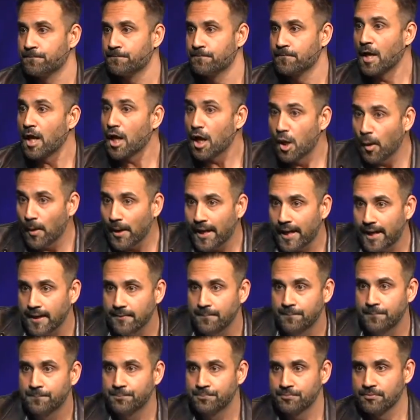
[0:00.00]
Go ahead.
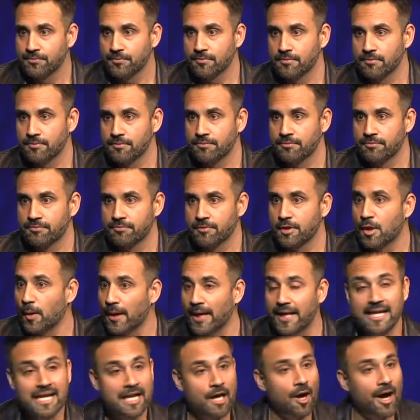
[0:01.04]
Go ahead.
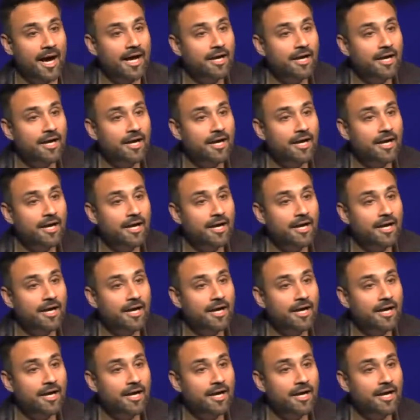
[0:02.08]
Now, I don't